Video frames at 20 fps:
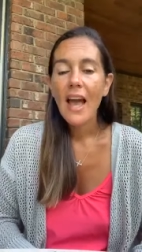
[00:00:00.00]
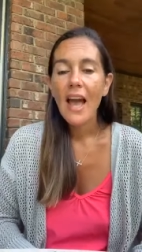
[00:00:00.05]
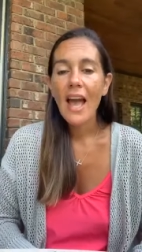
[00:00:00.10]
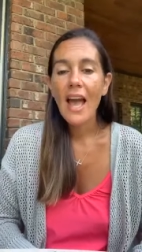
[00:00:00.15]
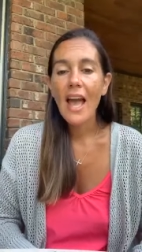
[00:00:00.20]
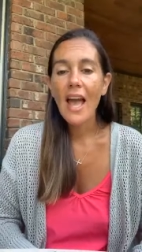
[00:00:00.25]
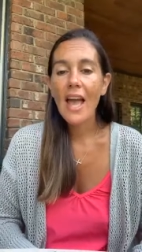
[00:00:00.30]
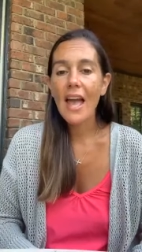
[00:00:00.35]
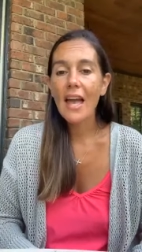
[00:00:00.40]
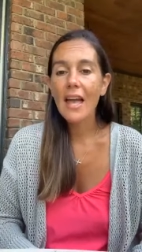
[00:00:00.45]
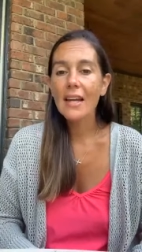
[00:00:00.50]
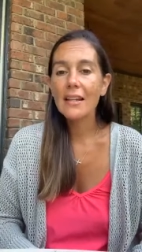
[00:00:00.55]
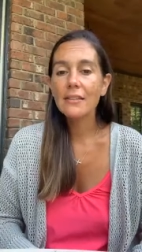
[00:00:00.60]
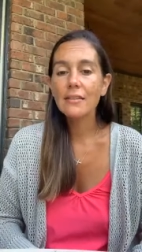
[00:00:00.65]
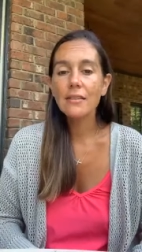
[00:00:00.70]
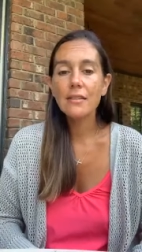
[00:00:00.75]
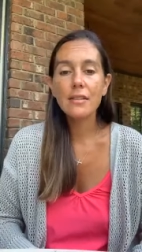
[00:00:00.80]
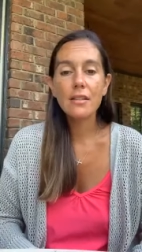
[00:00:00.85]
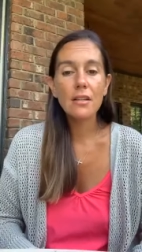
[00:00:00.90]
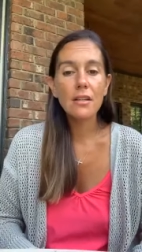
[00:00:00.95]

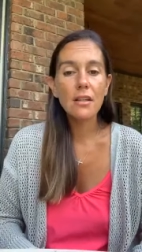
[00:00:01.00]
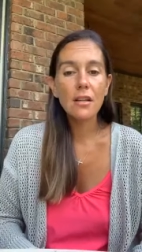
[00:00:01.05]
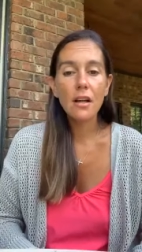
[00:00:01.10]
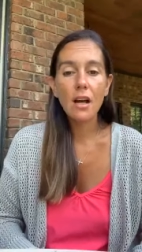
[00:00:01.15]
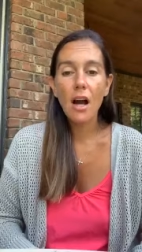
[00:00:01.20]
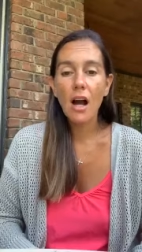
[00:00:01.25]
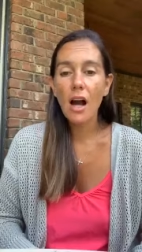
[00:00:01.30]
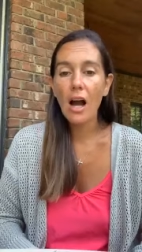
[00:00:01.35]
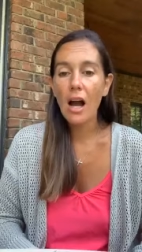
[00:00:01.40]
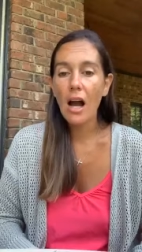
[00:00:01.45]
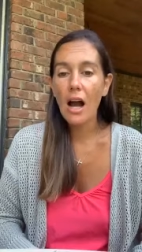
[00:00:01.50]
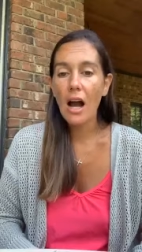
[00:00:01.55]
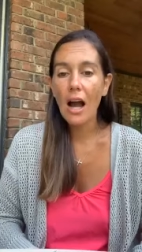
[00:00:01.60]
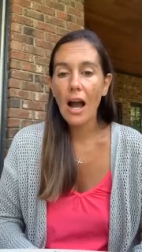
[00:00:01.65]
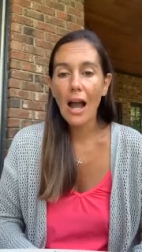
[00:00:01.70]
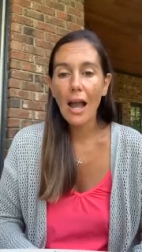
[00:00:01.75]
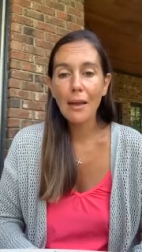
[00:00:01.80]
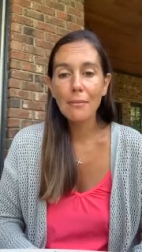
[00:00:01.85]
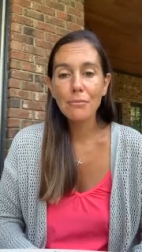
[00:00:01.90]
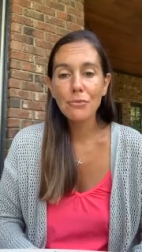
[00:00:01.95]
And
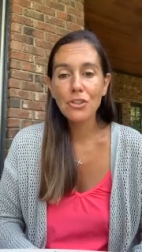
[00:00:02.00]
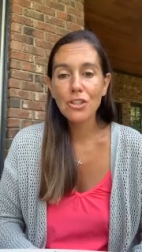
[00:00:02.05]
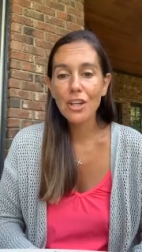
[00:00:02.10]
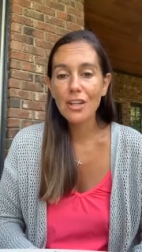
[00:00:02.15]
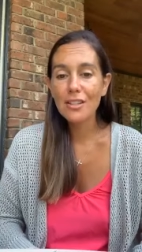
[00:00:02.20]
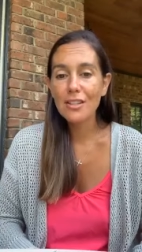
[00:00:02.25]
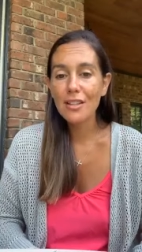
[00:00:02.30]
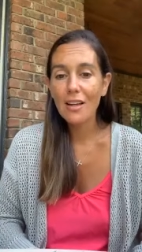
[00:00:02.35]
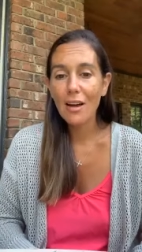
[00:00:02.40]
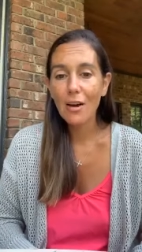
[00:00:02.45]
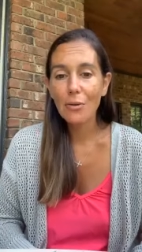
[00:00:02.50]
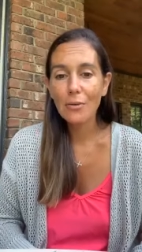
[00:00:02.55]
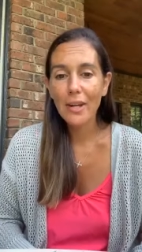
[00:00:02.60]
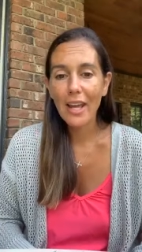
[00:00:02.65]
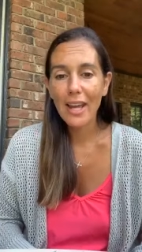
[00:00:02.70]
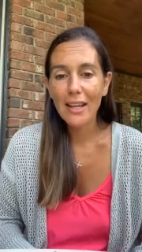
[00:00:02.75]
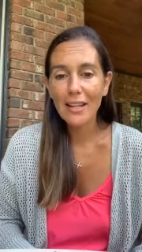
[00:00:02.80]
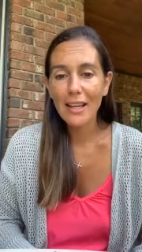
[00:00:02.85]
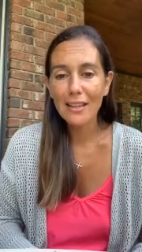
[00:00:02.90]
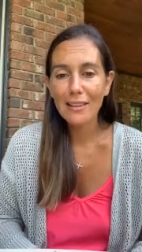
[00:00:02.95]
I'm just, oh,
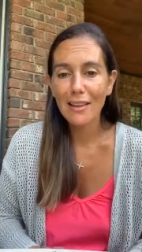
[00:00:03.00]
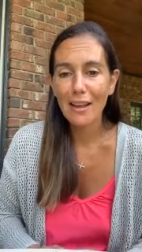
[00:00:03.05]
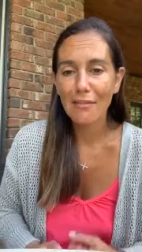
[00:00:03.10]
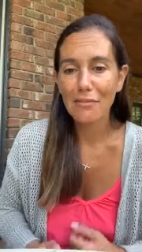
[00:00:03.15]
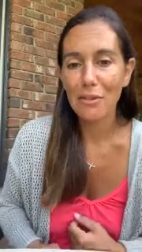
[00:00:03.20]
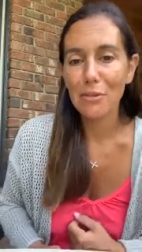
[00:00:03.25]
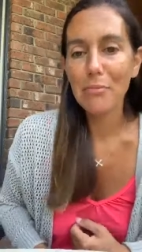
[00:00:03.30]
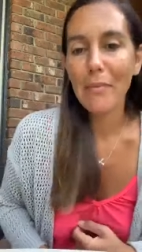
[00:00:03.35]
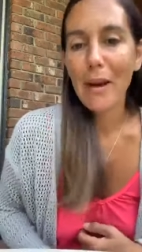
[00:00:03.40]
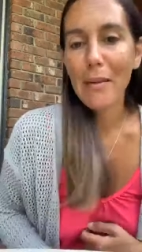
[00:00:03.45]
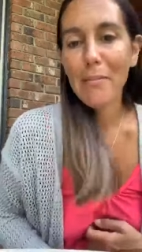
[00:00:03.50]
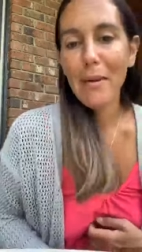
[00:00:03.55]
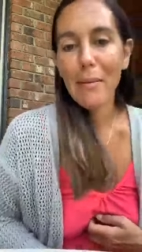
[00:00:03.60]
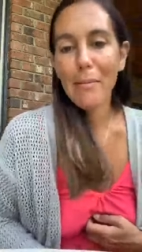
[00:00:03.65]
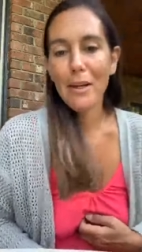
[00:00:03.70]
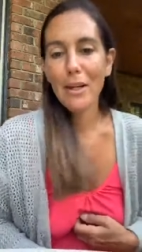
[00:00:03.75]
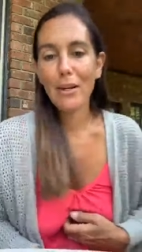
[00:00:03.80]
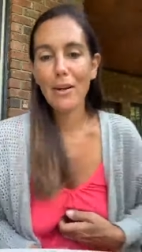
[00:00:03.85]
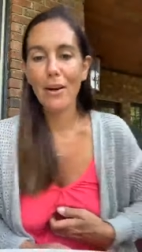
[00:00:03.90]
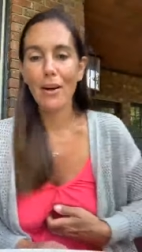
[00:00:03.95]
Nan, I love you, my
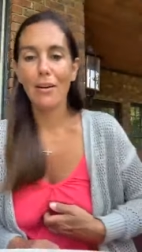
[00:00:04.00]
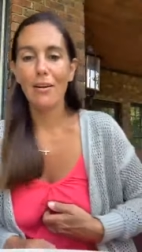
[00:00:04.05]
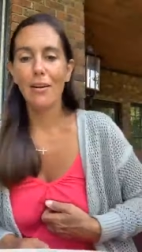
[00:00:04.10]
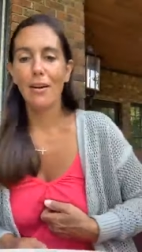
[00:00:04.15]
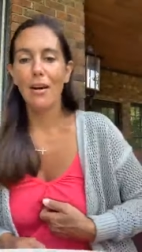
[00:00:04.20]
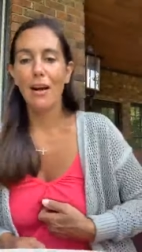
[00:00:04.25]
baby girl.